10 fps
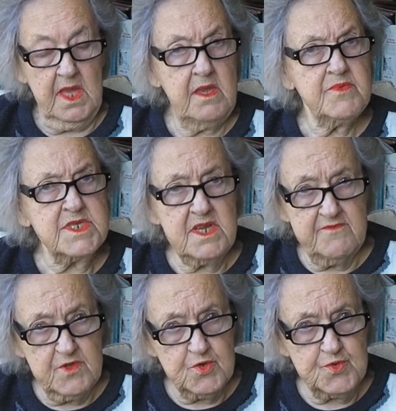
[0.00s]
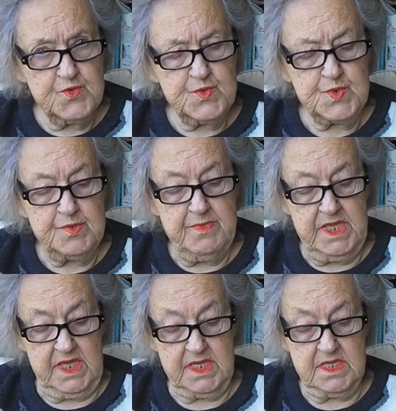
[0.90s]
He was never cruel to
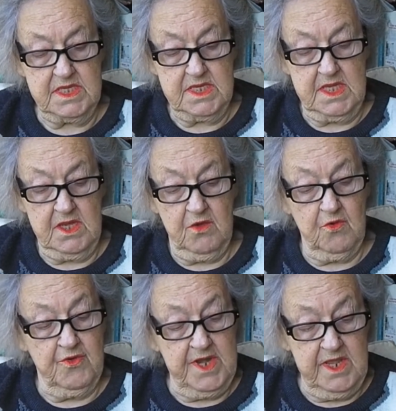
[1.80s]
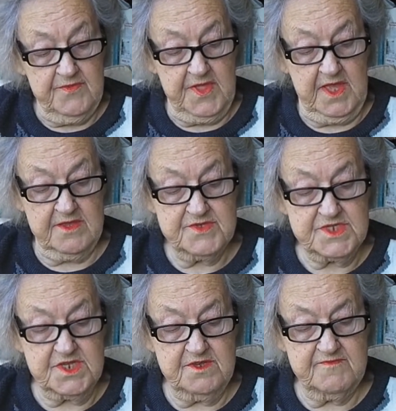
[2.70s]
me or any of the house
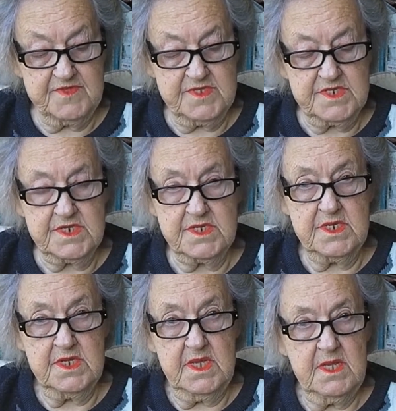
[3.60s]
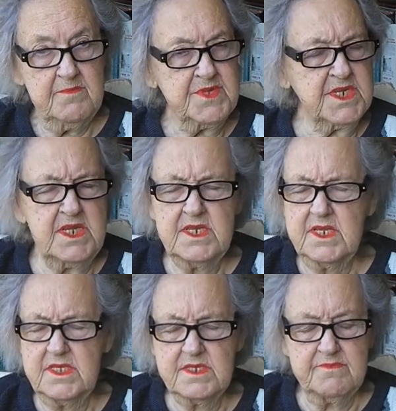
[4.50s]
servants, but he
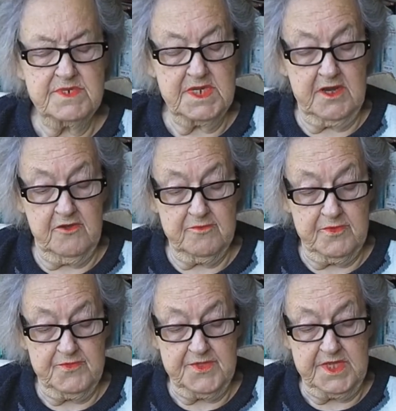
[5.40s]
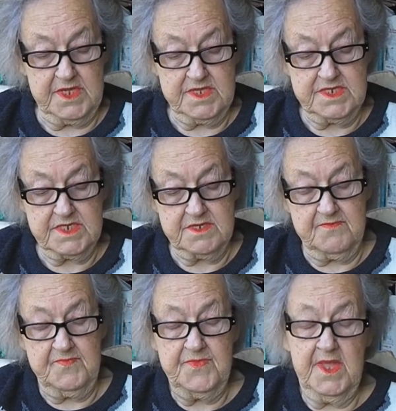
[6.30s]
did some terrible things.
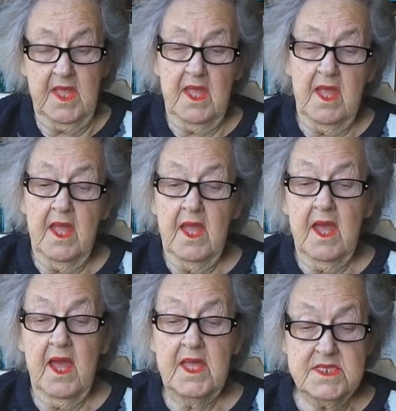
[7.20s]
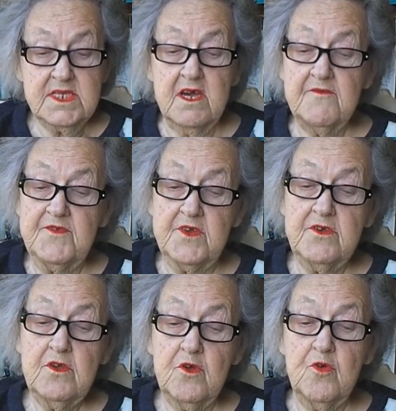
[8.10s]
As
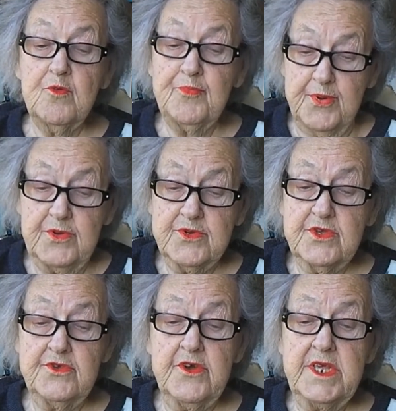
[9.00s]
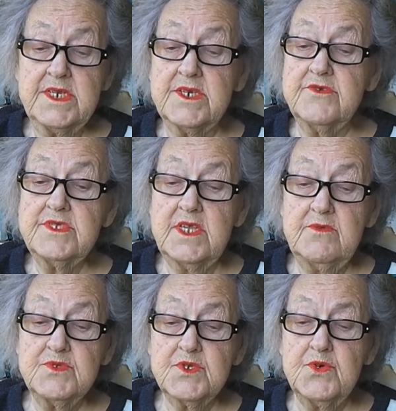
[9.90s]
governor, or procurator as
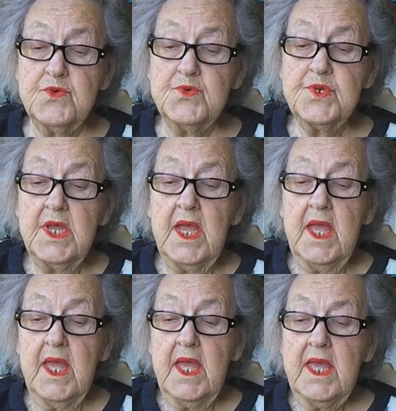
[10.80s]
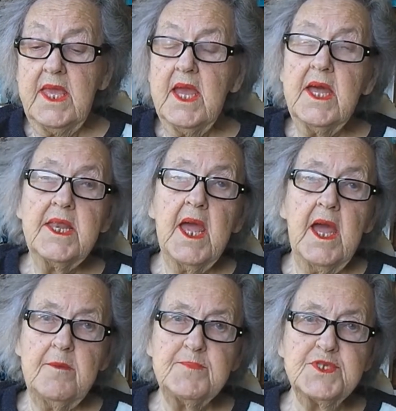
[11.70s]
he was called, he had
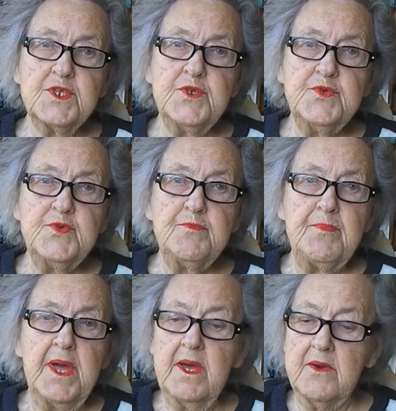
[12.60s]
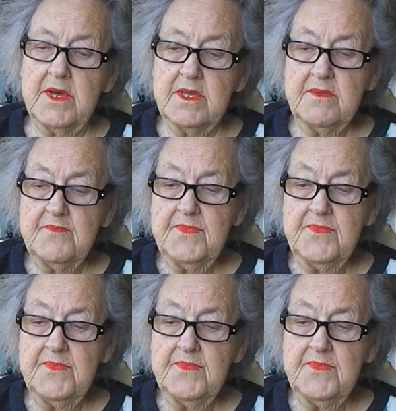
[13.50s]
absolute power.